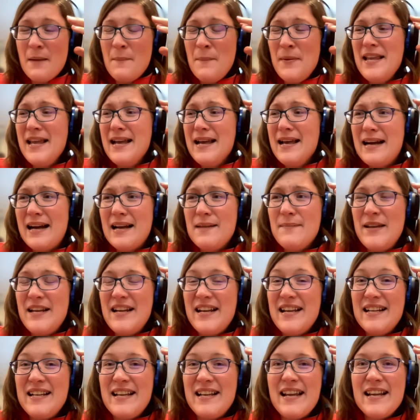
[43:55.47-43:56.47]
But yeah, I
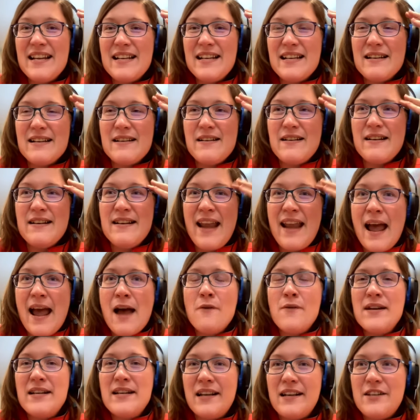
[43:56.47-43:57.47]
mean,
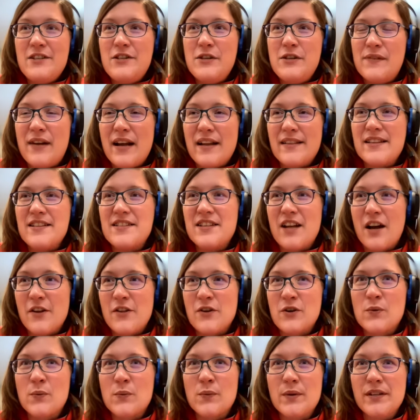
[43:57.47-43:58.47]
nowadays you've got these
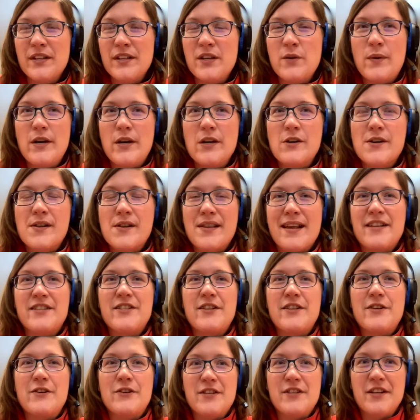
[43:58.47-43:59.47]
other really weird
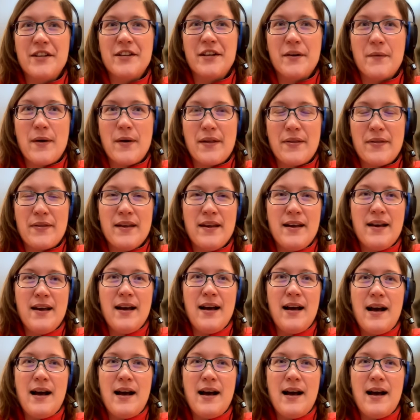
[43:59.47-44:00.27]
things that you're dealing with.